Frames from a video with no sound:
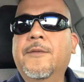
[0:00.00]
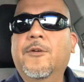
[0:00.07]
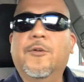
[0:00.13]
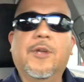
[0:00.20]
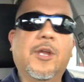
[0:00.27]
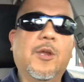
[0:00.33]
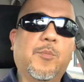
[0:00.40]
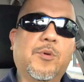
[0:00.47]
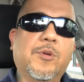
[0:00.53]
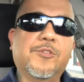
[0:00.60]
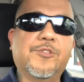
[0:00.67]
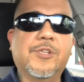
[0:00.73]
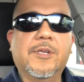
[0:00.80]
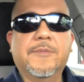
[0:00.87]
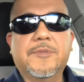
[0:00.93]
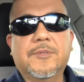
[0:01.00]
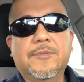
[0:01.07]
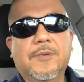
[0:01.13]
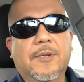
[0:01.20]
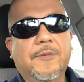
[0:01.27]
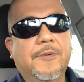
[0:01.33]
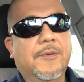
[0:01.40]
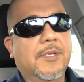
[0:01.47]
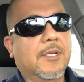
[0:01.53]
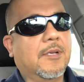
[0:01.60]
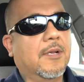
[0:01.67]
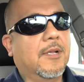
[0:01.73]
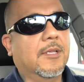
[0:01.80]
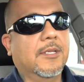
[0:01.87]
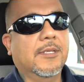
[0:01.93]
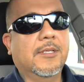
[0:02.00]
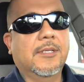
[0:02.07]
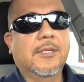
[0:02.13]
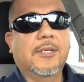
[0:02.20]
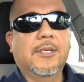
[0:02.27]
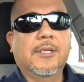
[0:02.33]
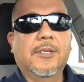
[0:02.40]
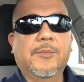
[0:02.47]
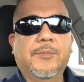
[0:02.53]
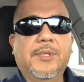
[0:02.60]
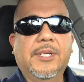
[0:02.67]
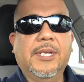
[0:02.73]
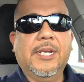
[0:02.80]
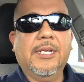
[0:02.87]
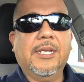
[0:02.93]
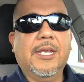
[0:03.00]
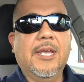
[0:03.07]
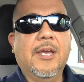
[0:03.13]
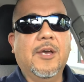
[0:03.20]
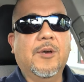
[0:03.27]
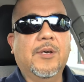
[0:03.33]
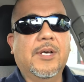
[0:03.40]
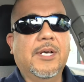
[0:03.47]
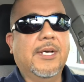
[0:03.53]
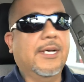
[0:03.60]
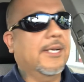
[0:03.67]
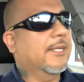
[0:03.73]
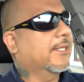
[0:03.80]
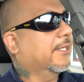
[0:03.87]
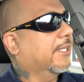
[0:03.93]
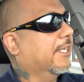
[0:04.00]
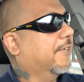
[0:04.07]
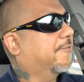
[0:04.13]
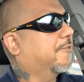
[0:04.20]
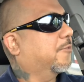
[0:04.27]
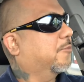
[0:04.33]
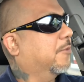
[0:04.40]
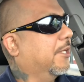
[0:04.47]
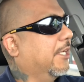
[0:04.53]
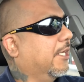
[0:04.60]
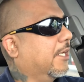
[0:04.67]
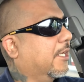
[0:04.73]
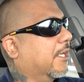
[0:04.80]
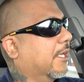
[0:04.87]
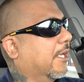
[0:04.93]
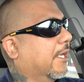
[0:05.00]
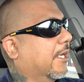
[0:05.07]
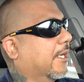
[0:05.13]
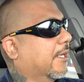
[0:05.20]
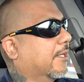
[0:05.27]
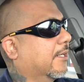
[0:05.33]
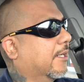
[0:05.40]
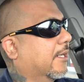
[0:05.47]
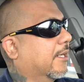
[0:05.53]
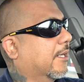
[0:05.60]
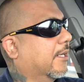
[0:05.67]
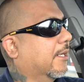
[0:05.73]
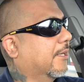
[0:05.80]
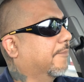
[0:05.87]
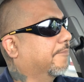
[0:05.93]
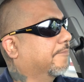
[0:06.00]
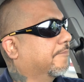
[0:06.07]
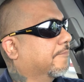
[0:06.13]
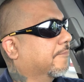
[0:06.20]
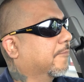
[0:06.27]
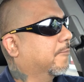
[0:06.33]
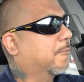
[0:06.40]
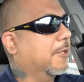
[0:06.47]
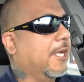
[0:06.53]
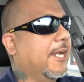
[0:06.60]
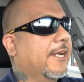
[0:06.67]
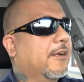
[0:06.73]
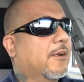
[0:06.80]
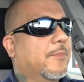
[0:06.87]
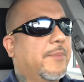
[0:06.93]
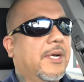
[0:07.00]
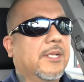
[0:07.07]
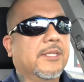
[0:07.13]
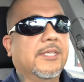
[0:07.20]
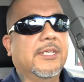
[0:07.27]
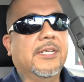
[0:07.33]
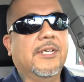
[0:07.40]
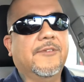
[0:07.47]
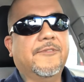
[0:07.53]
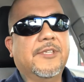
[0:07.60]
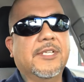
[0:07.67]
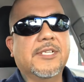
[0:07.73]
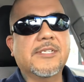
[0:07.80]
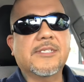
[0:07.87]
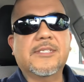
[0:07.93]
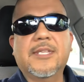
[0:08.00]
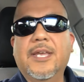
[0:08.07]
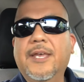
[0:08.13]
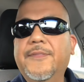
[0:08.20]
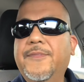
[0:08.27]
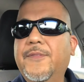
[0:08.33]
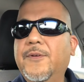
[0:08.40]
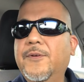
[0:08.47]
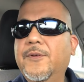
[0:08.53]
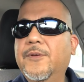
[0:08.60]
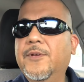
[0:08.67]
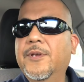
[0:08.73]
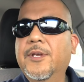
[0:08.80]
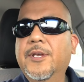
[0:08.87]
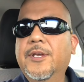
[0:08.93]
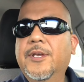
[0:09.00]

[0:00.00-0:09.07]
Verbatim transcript: or airport trips, whatever you want to call it. But anyhow, uh, Lyft week, and um, what I hear about Lyft is that they're